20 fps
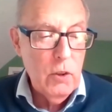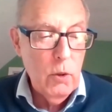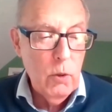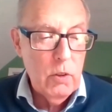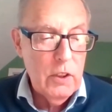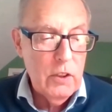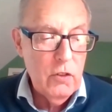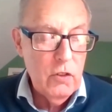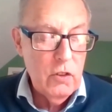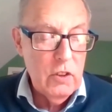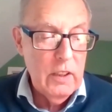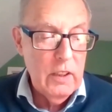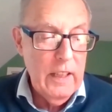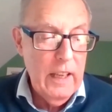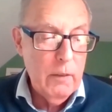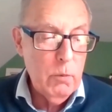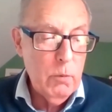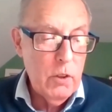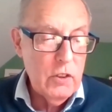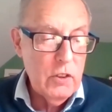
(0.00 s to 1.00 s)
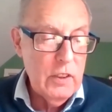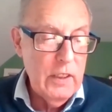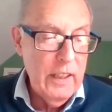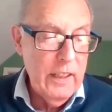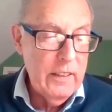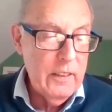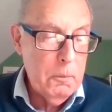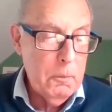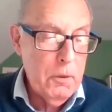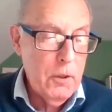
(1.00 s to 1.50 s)
coalitions, and networks.
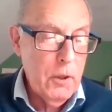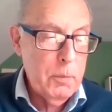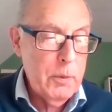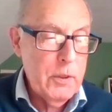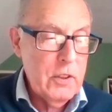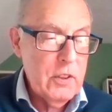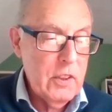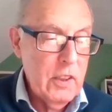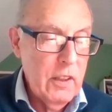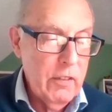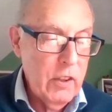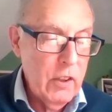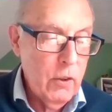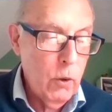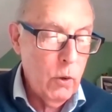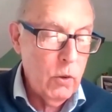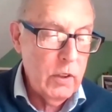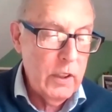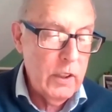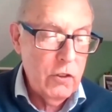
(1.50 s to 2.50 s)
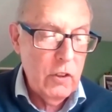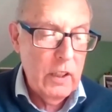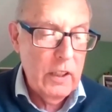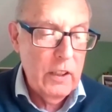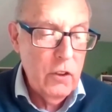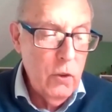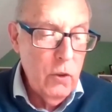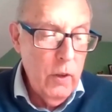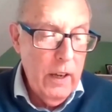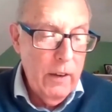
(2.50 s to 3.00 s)
And the purpose of the coalition,
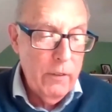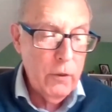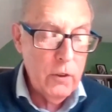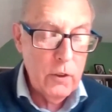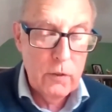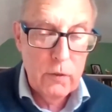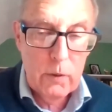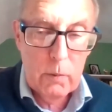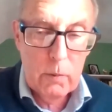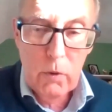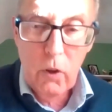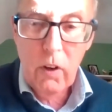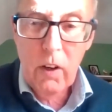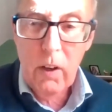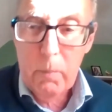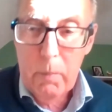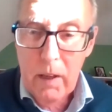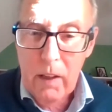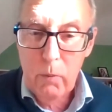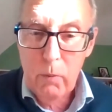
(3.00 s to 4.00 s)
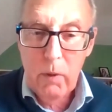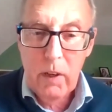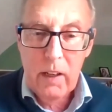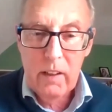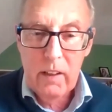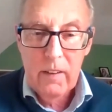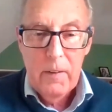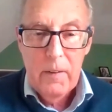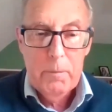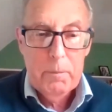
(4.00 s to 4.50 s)
and you have heard from Laura, by the
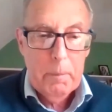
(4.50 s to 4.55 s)
way,